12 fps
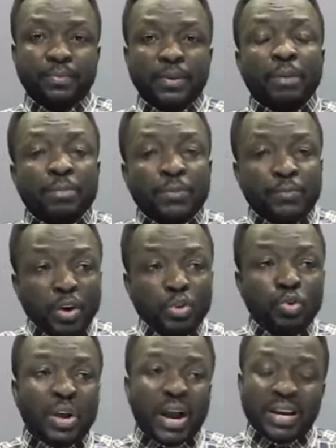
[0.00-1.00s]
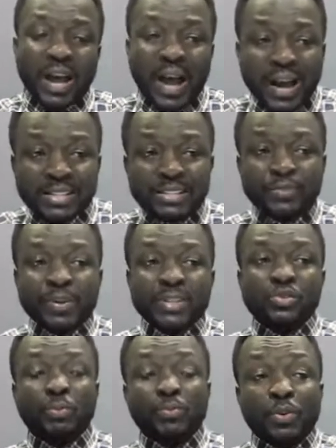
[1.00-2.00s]
before you can
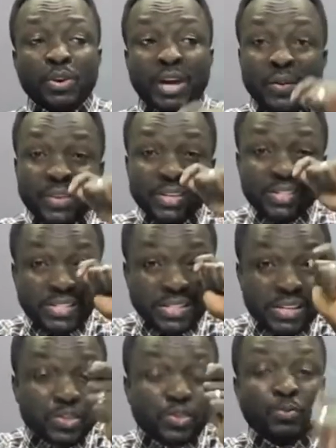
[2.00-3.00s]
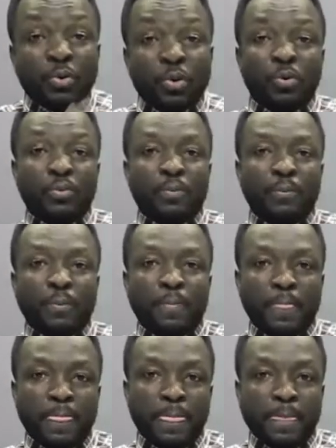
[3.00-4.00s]
activate or before you can even see small.
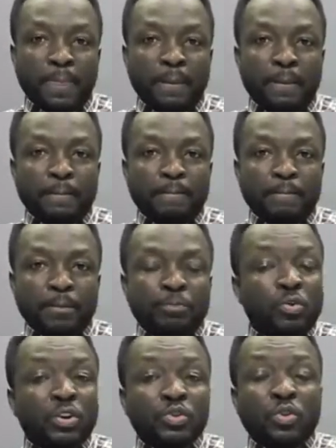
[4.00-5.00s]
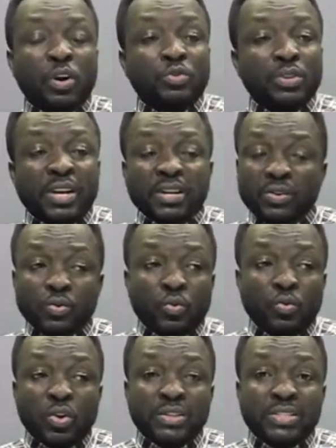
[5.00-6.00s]
Because God will not,
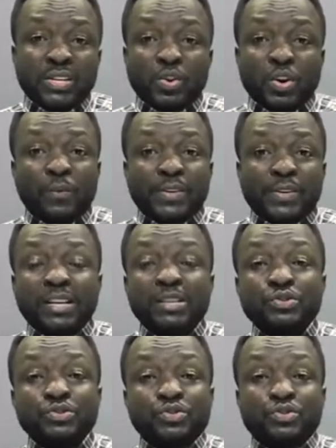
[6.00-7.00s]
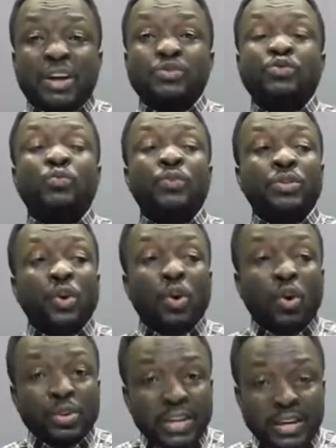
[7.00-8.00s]
will not just all of a sudden trust you with
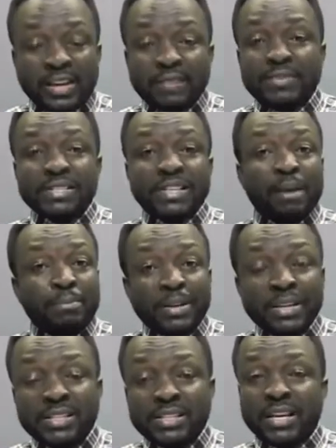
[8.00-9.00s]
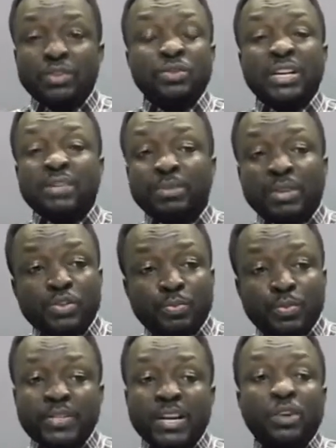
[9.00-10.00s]
all the giftings, abilities, and you just begin to
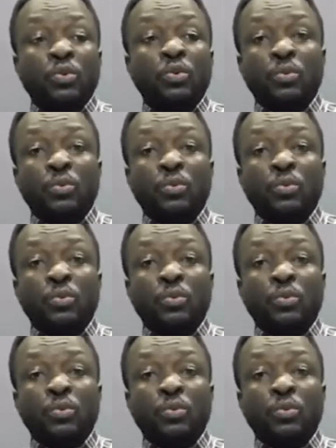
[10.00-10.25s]
prophesy. No.